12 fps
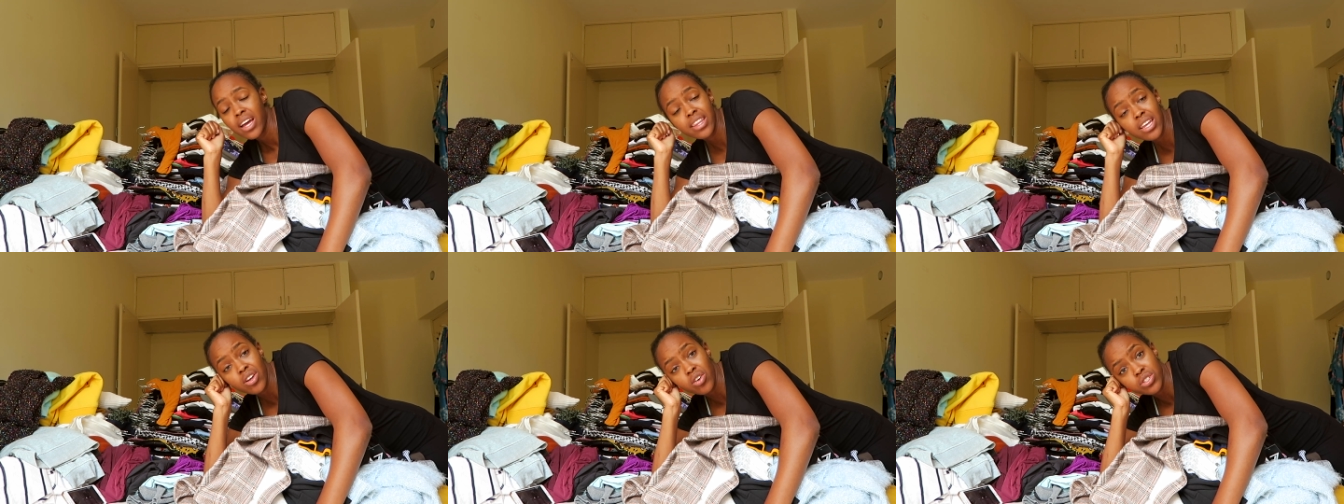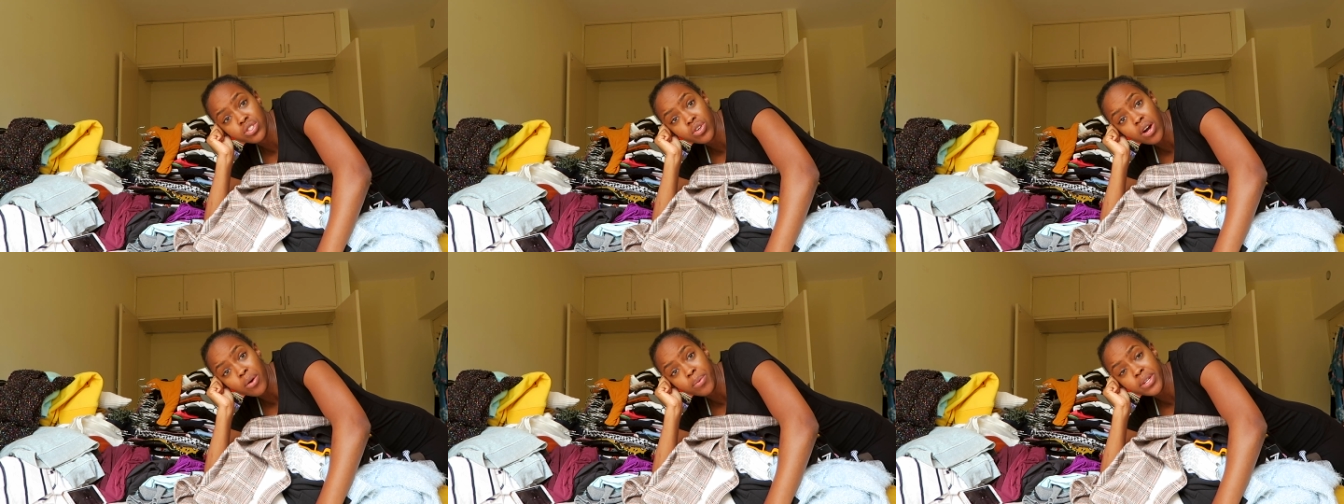And then
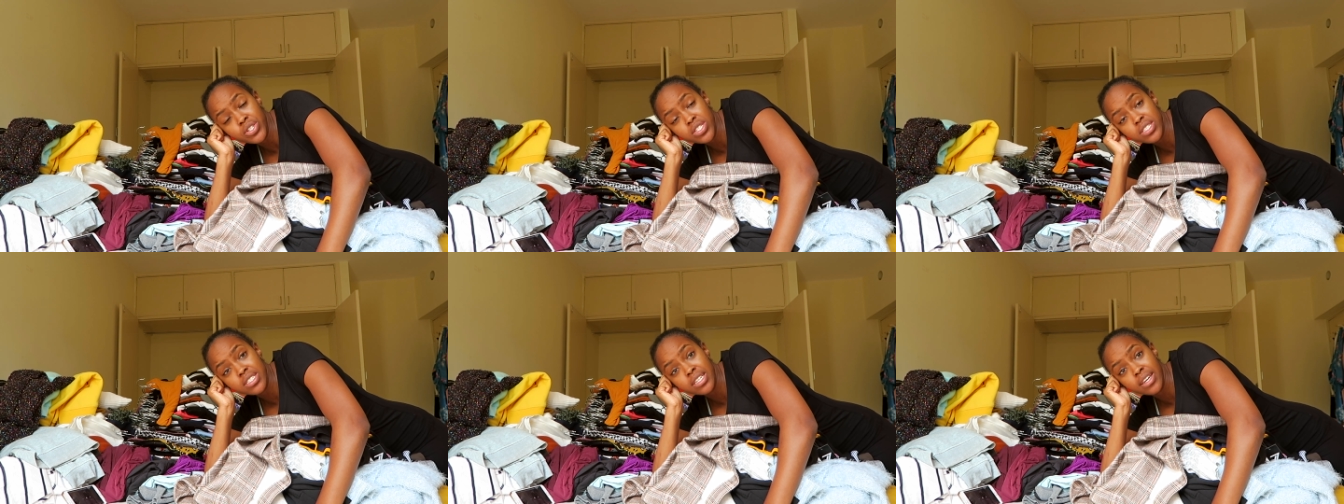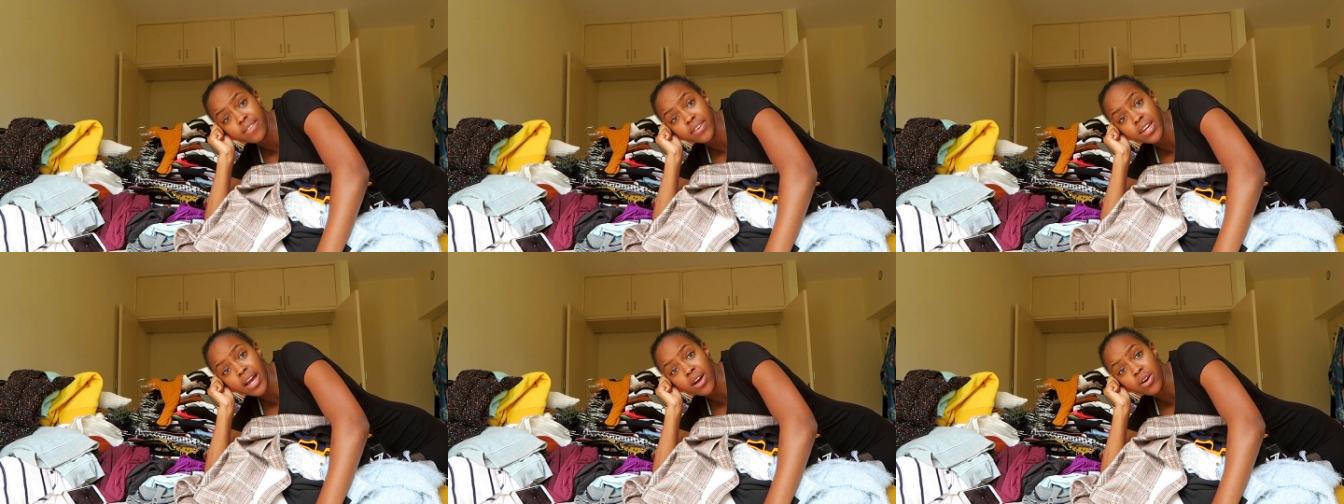also, are we just
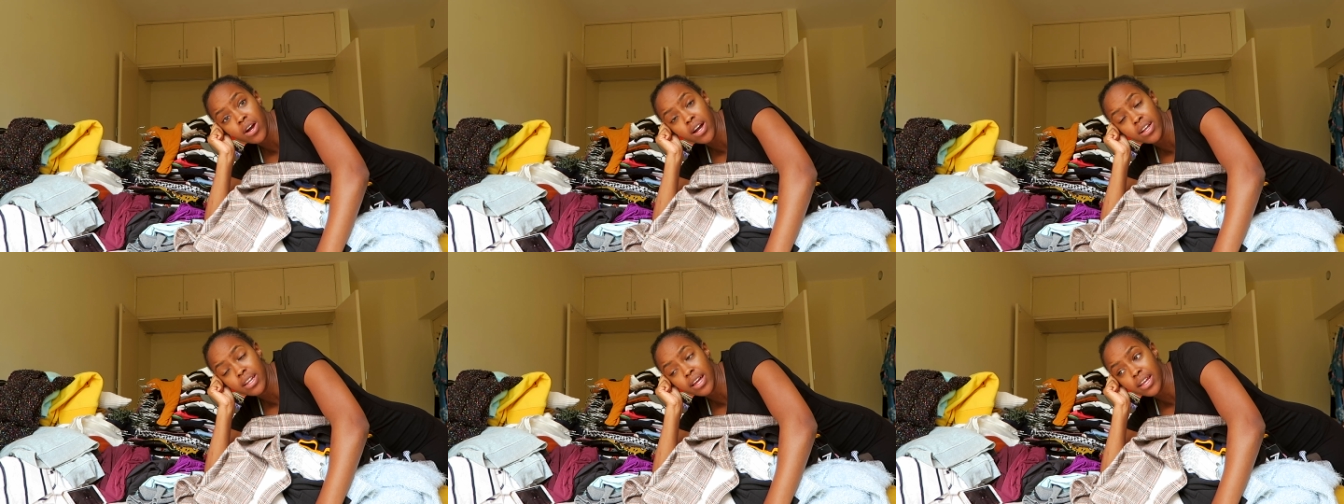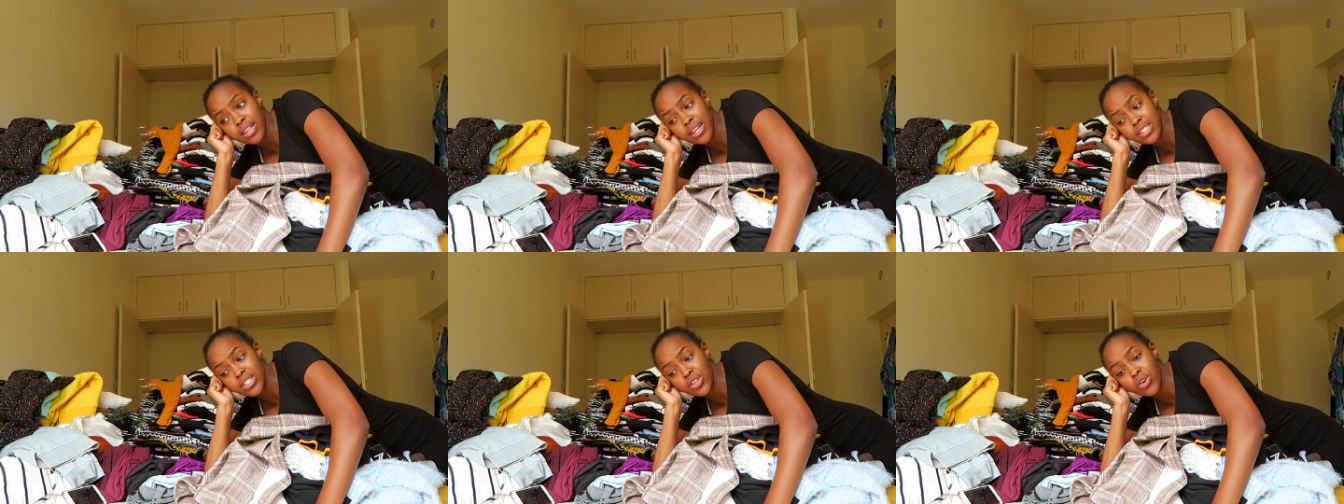giving, like,
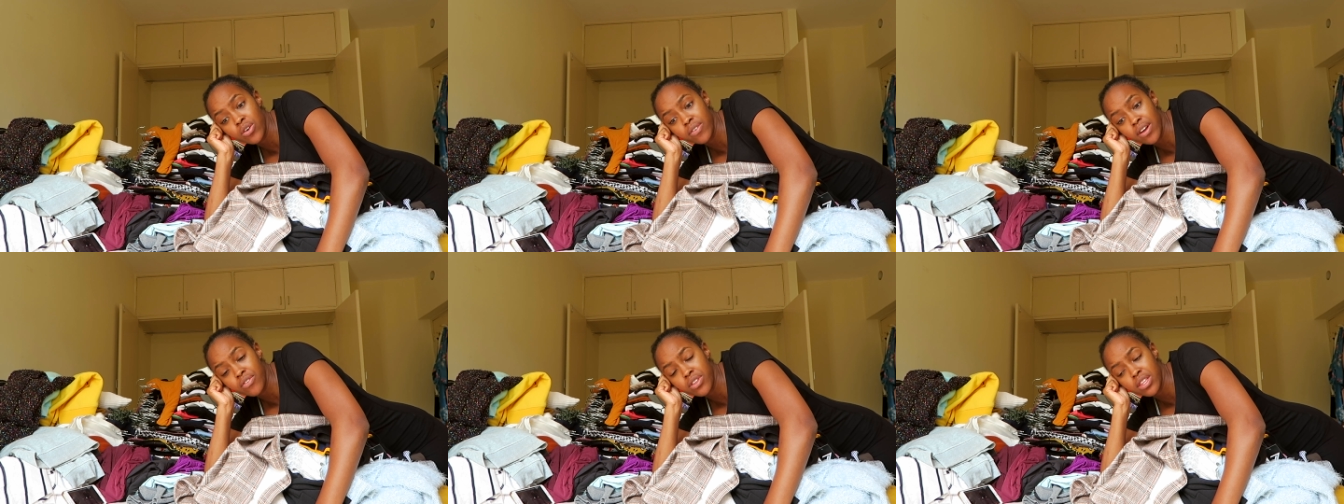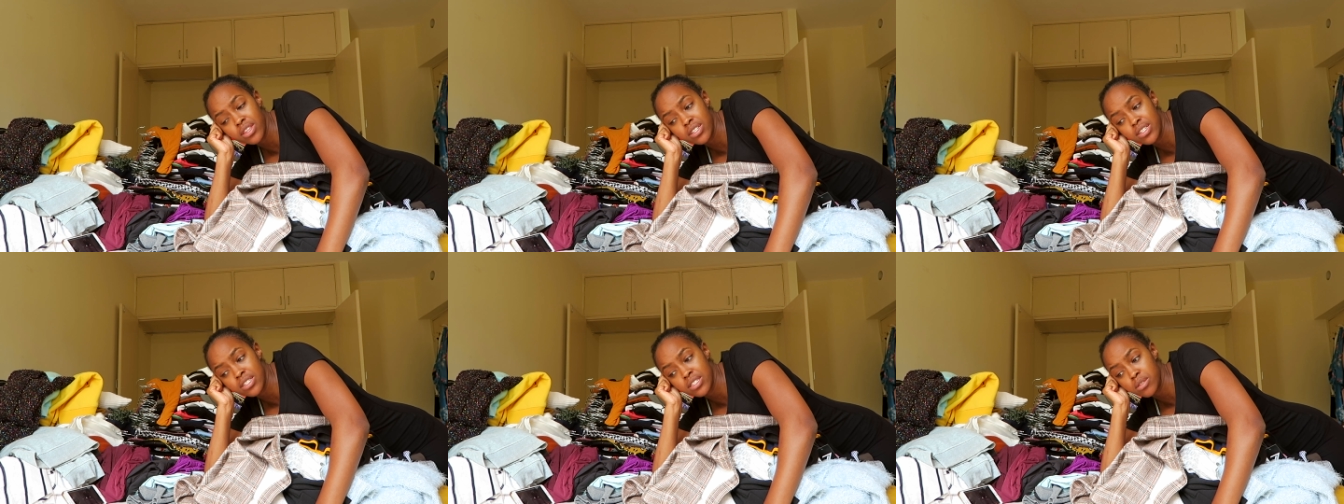letting go of everything that
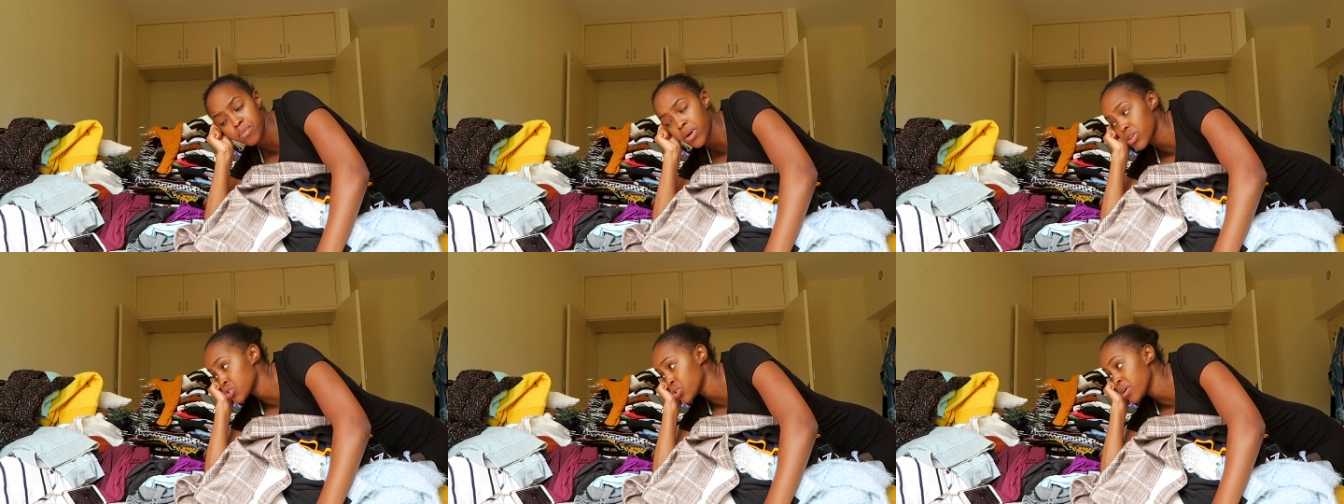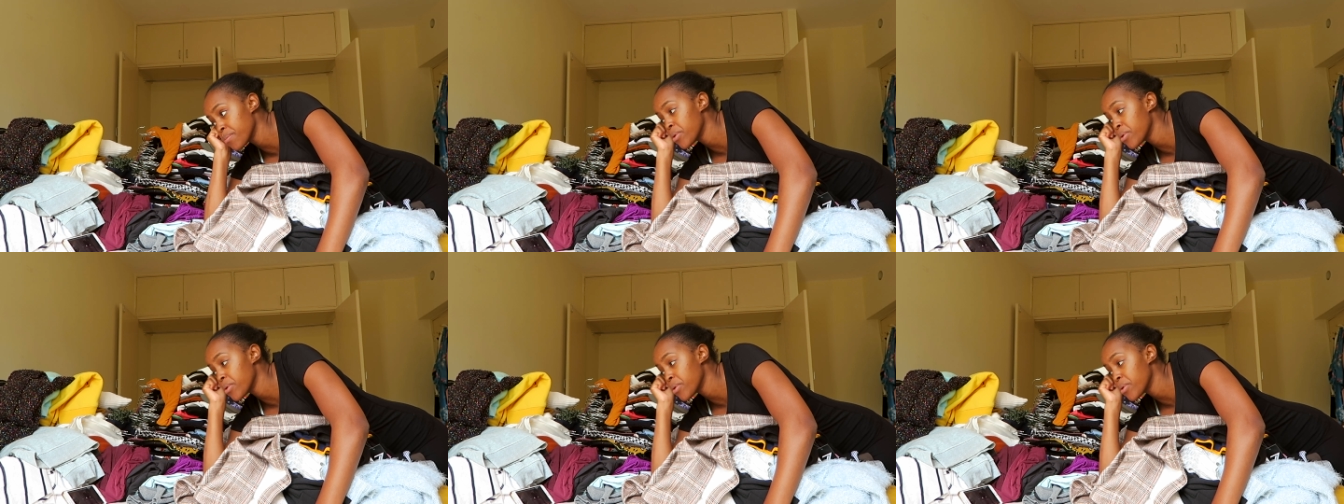doesn't spark joy?